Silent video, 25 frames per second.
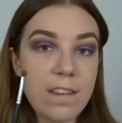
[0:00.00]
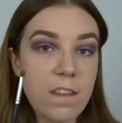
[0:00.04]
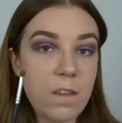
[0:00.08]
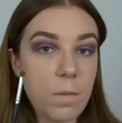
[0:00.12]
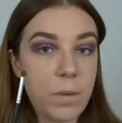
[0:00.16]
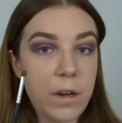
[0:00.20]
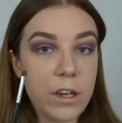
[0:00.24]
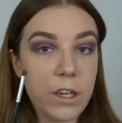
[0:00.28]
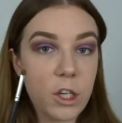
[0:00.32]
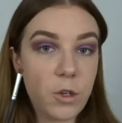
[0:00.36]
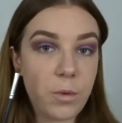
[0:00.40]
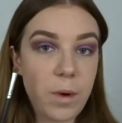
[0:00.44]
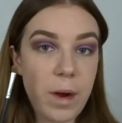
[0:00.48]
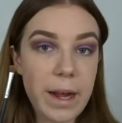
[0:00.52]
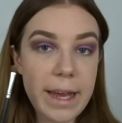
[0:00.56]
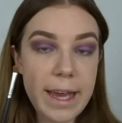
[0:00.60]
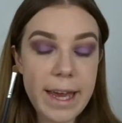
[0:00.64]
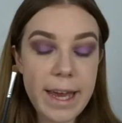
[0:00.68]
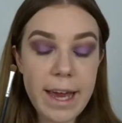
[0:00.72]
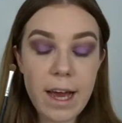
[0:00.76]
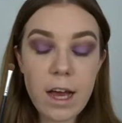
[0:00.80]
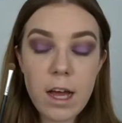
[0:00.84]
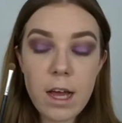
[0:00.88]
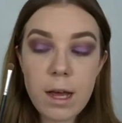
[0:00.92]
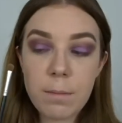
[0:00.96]
this brush right
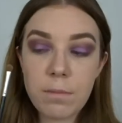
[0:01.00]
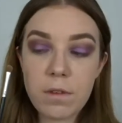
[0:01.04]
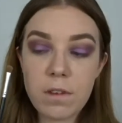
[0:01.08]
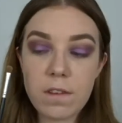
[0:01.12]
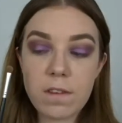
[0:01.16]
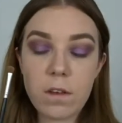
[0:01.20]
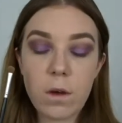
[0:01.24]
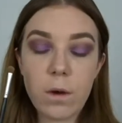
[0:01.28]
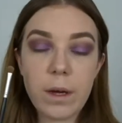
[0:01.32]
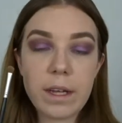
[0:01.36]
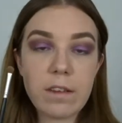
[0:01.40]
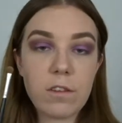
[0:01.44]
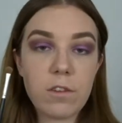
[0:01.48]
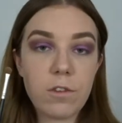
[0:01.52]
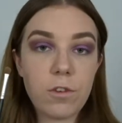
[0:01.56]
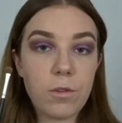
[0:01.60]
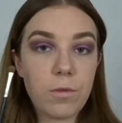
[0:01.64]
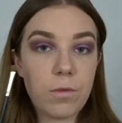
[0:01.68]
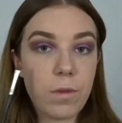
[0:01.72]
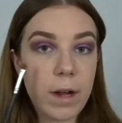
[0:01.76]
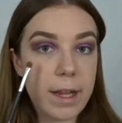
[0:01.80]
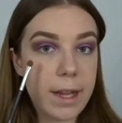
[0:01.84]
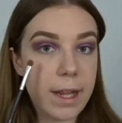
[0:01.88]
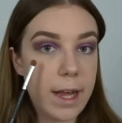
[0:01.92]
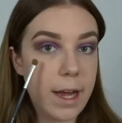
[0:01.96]
here, I'm just going to
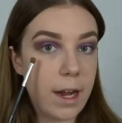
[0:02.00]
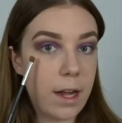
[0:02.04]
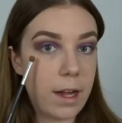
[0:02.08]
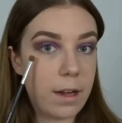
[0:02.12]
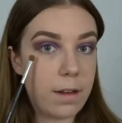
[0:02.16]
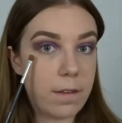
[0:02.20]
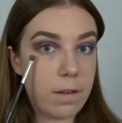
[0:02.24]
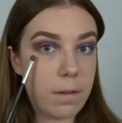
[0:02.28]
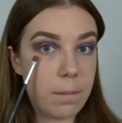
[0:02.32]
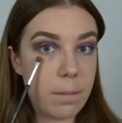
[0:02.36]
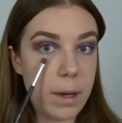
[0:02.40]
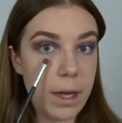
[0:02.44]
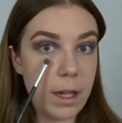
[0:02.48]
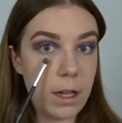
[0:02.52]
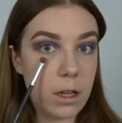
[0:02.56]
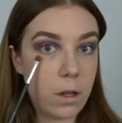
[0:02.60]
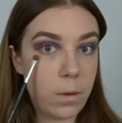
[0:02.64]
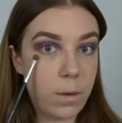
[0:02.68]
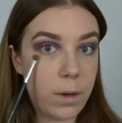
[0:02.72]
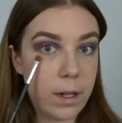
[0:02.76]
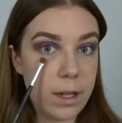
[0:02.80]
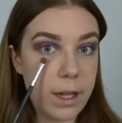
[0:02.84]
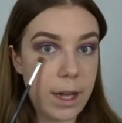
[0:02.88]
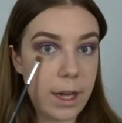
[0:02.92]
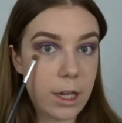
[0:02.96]
run that under my
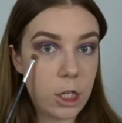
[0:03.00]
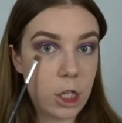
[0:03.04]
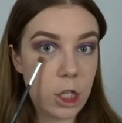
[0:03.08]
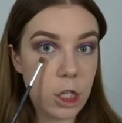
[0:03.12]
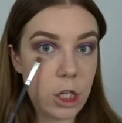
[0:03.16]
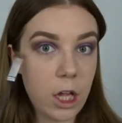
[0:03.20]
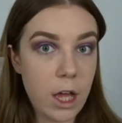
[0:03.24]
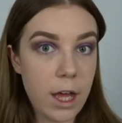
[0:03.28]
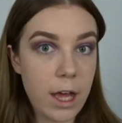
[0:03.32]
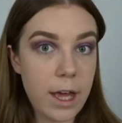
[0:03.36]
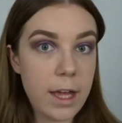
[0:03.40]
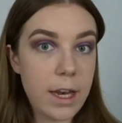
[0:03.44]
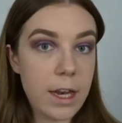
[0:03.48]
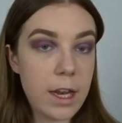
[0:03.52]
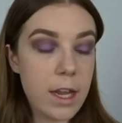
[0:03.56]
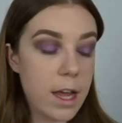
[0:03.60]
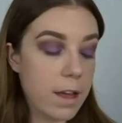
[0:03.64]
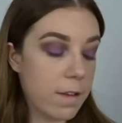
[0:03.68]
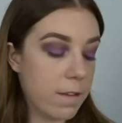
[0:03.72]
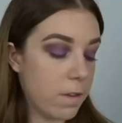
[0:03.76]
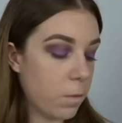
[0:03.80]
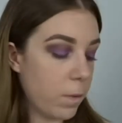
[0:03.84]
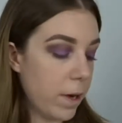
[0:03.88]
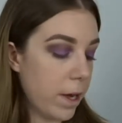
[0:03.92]
lower lash line as